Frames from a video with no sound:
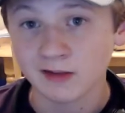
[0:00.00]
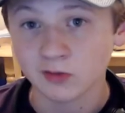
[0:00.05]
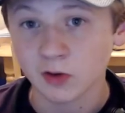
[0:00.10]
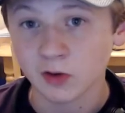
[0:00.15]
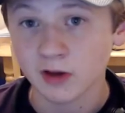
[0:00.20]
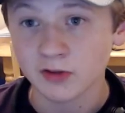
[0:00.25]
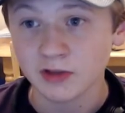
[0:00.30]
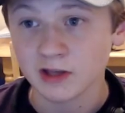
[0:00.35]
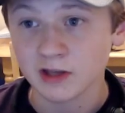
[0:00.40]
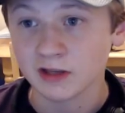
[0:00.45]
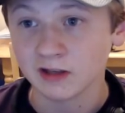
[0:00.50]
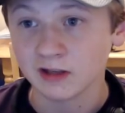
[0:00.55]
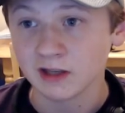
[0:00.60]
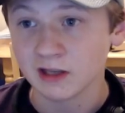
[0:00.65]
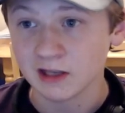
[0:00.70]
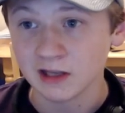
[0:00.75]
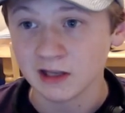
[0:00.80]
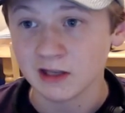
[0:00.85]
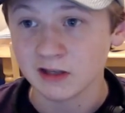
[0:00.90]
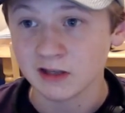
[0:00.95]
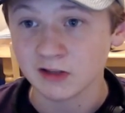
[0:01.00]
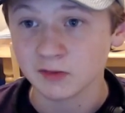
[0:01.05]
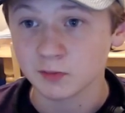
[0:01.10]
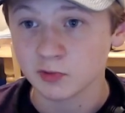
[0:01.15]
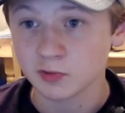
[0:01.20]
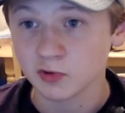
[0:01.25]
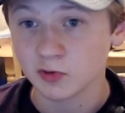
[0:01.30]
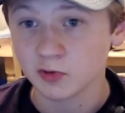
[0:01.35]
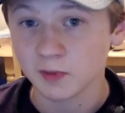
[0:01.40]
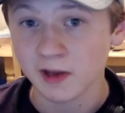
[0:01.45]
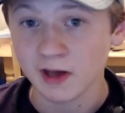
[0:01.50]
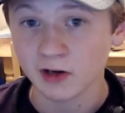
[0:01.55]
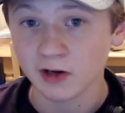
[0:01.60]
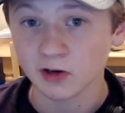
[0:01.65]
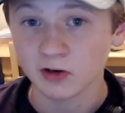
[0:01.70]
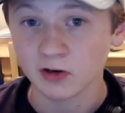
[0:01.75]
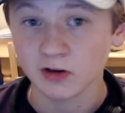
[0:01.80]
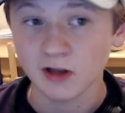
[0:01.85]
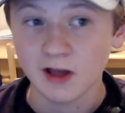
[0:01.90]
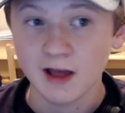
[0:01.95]
So I think it is Bruce
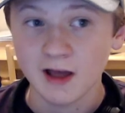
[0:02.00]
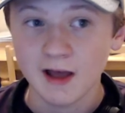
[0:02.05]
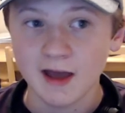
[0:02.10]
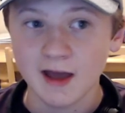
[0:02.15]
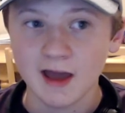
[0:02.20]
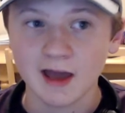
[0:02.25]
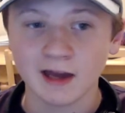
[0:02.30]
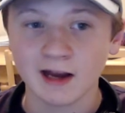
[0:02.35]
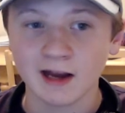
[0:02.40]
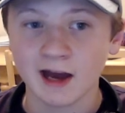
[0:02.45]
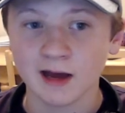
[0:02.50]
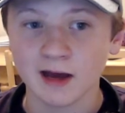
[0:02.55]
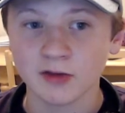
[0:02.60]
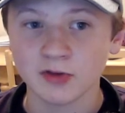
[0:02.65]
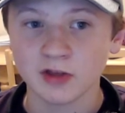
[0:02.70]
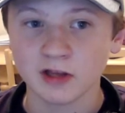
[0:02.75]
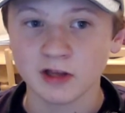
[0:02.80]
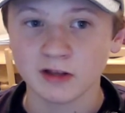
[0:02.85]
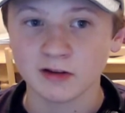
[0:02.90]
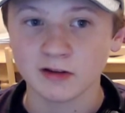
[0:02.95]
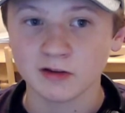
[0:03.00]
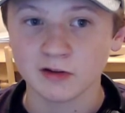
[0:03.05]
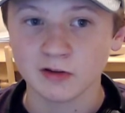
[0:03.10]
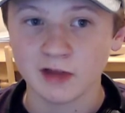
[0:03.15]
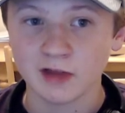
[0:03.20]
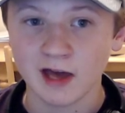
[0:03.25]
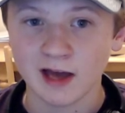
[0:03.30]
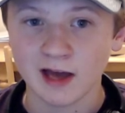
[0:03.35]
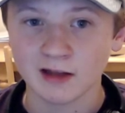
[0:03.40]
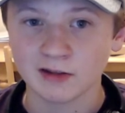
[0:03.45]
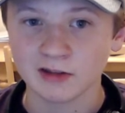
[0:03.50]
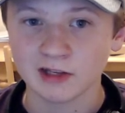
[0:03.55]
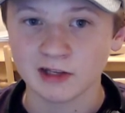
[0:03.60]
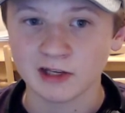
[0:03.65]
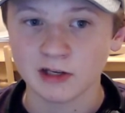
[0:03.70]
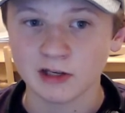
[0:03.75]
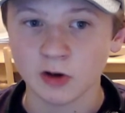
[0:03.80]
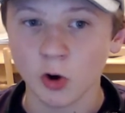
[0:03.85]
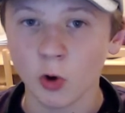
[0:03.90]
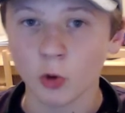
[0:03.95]
Banner, and I think that
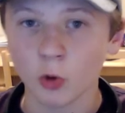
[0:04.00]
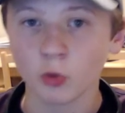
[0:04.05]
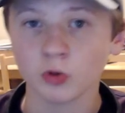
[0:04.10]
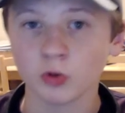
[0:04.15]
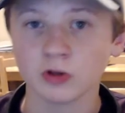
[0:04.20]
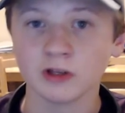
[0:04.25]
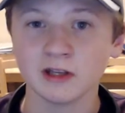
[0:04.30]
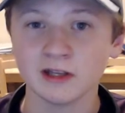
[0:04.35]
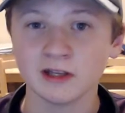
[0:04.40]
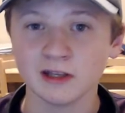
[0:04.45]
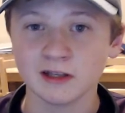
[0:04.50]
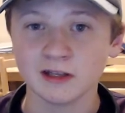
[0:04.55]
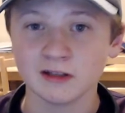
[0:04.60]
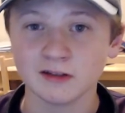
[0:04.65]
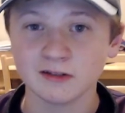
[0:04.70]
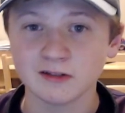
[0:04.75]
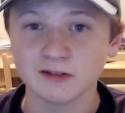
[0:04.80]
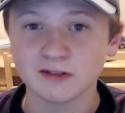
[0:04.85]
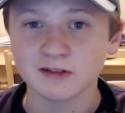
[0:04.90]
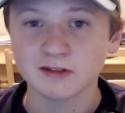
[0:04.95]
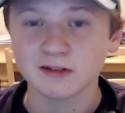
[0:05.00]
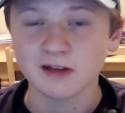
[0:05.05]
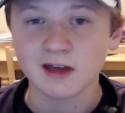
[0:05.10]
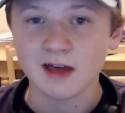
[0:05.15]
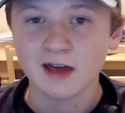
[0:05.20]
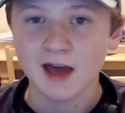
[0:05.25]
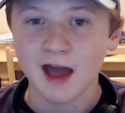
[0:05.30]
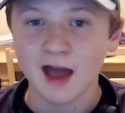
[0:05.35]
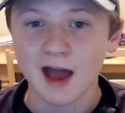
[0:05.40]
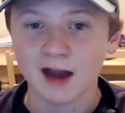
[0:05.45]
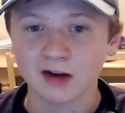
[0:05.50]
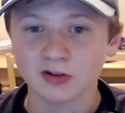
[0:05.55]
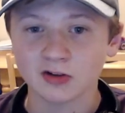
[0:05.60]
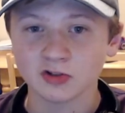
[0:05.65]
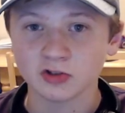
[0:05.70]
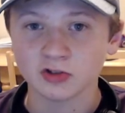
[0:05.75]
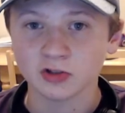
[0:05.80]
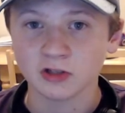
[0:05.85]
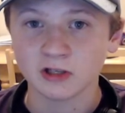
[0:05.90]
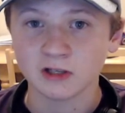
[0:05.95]
the Hulk is
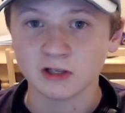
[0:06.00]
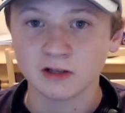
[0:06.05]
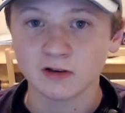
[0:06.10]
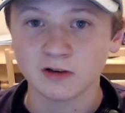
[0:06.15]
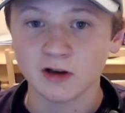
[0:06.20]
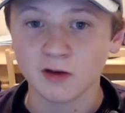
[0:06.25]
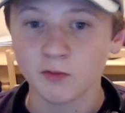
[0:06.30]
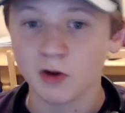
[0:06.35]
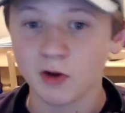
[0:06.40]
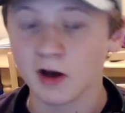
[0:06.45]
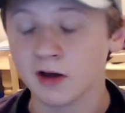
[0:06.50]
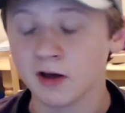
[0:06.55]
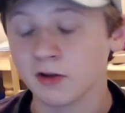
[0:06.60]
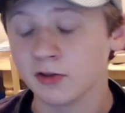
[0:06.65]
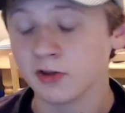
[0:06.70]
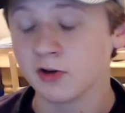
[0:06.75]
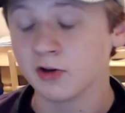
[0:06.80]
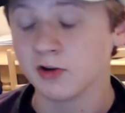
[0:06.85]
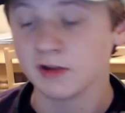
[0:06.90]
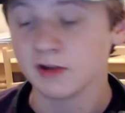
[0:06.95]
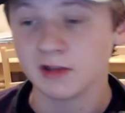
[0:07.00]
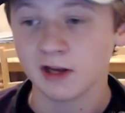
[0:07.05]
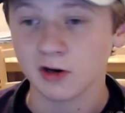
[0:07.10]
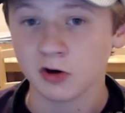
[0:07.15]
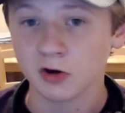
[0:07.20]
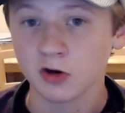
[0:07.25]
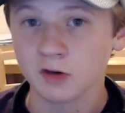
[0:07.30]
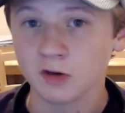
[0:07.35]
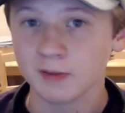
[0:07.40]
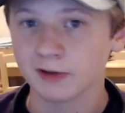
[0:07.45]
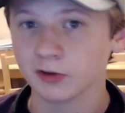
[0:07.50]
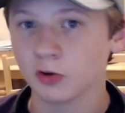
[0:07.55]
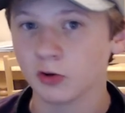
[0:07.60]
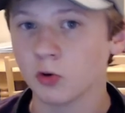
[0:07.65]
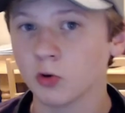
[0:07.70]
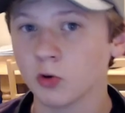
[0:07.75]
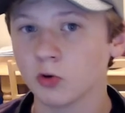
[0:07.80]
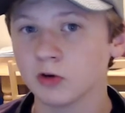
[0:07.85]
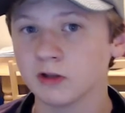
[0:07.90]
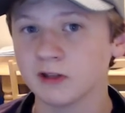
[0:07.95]
actually a theory that I heard about the
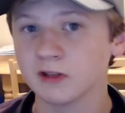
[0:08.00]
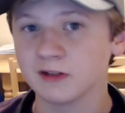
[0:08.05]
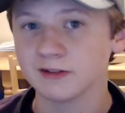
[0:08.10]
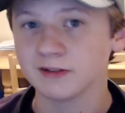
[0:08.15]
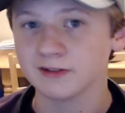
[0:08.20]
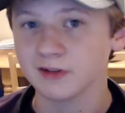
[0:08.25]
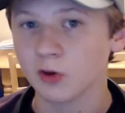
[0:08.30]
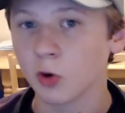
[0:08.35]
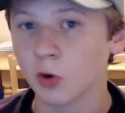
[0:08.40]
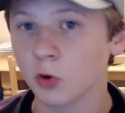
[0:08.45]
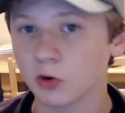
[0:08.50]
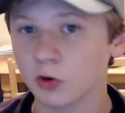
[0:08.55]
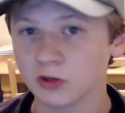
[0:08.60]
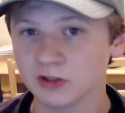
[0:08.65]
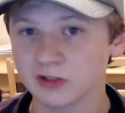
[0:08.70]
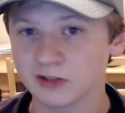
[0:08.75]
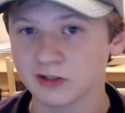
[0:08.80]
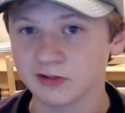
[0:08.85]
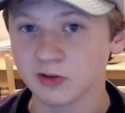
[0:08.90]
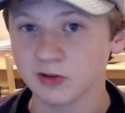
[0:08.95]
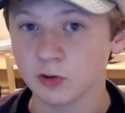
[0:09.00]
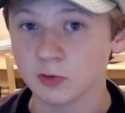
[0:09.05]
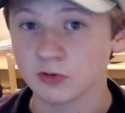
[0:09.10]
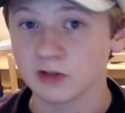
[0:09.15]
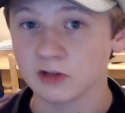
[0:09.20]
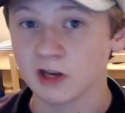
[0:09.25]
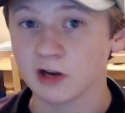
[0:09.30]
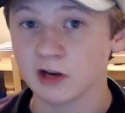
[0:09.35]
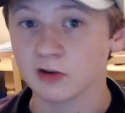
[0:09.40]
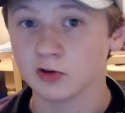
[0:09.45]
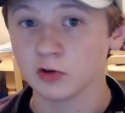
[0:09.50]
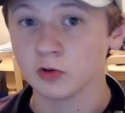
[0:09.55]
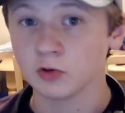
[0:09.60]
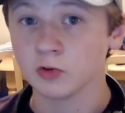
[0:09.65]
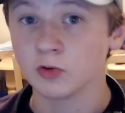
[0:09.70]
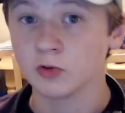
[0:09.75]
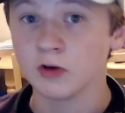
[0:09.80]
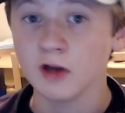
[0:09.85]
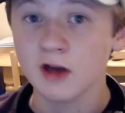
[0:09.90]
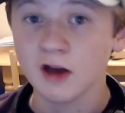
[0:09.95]
Hulk is just too scared
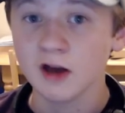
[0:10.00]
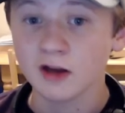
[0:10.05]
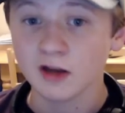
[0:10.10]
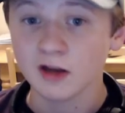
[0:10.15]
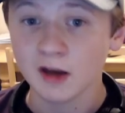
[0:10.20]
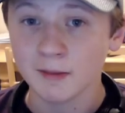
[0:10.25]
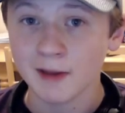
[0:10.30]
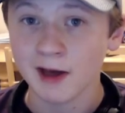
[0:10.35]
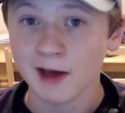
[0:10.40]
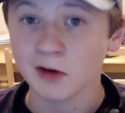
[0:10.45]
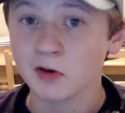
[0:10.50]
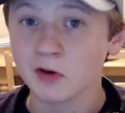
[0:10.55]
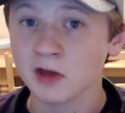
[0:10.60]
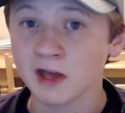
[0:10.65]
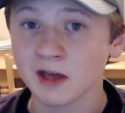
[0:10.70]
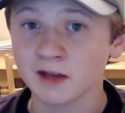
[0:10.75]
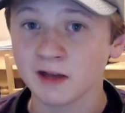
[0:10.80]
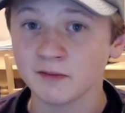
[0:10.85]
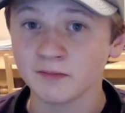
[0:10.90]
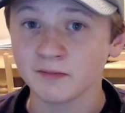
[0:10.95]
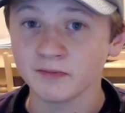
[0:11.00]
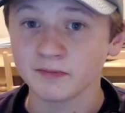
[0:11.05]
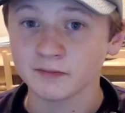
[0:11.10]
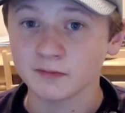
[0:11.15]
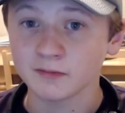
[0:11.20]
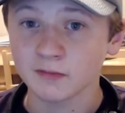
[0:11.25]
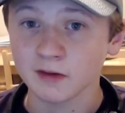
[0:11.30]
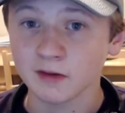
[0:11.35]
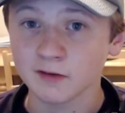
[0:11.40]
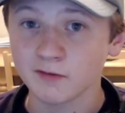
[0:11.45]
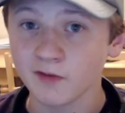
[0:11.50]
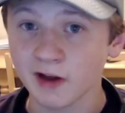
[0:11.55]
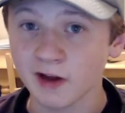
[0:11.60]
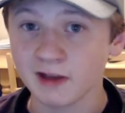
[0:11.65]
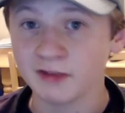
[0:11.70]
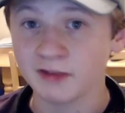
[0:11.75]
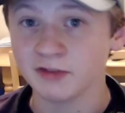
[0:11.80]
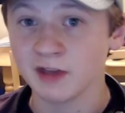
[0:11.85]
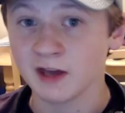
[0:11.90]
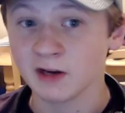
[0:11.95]
to come out and
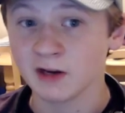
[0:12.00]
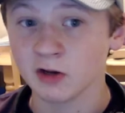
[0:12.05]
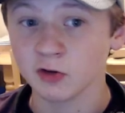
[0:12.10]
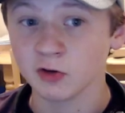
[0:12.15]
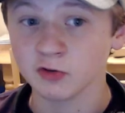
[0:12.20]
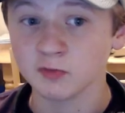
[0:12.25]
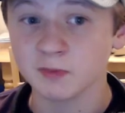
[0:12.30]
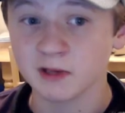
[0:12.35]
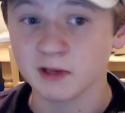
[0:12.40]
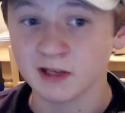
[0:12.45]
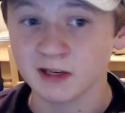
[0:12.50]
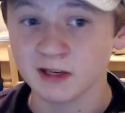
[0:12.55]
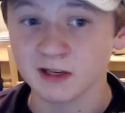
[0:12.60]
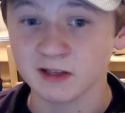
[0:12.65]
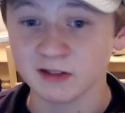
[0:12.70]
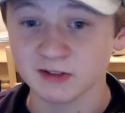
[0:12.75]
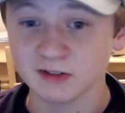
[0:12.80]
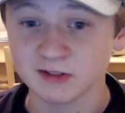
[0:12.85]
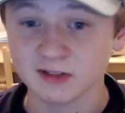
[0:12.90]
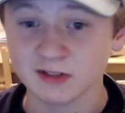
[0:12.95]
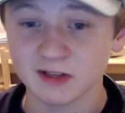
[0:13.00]
fight Thanos because.